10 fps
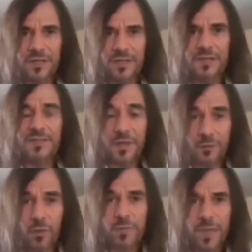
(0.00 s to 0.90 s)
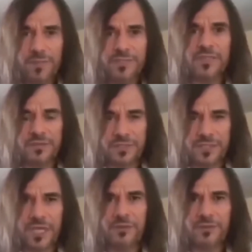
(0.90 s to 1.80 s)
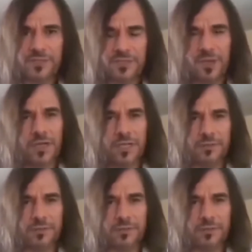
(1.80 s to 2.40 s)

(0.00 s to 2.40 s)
They're all members of the secret society.